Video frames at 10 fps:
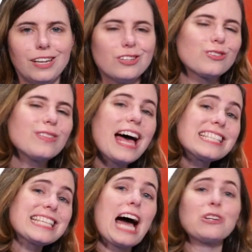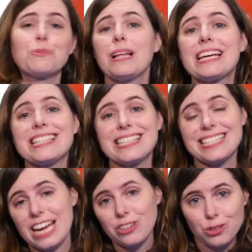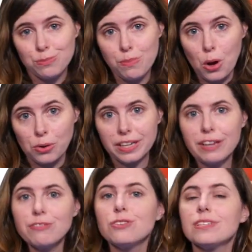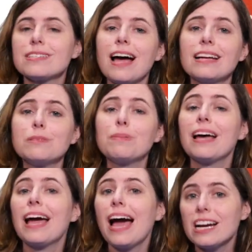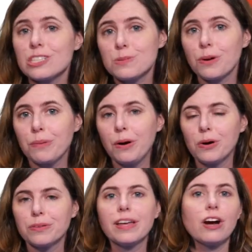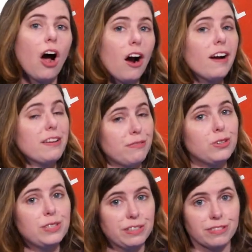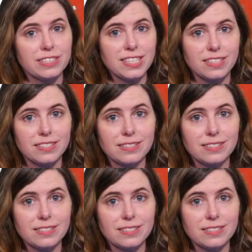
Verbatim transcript: So that's how to play standard mode. If you decide to play expert mode, there are a few differences.